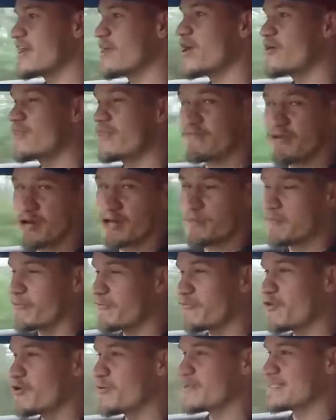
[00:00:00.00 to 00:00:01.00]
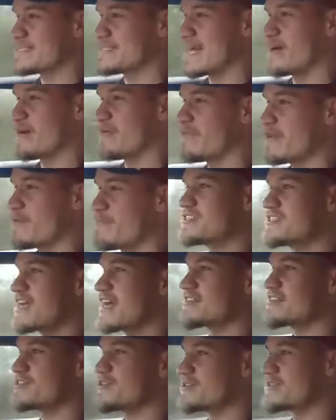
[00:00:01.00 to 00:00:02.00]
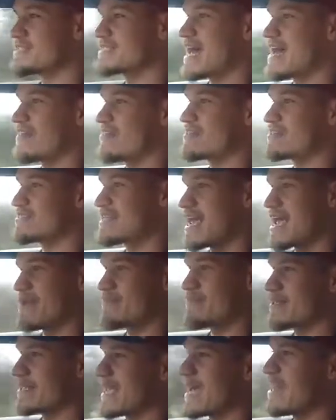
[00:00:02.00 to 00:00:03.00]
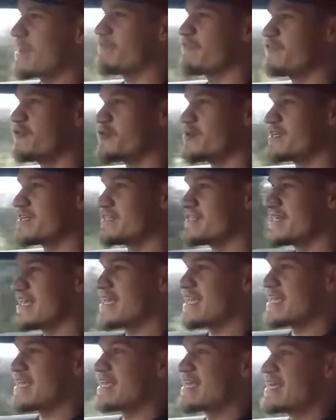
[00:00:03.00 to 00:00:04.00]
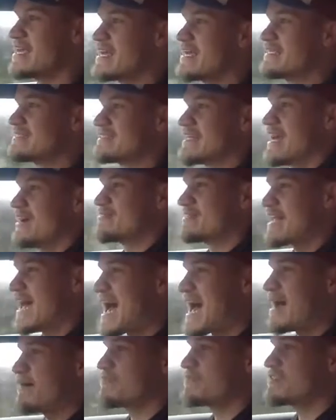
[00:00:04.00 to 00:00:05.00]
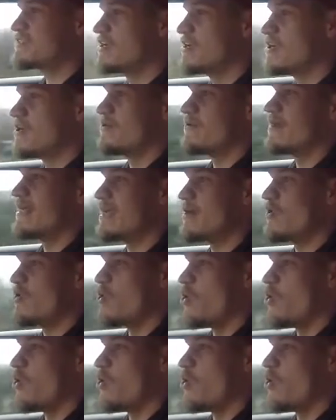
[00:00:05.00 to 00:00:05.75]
I know they've got the performance out of it. It does not sound the same. The California T sounds absolutely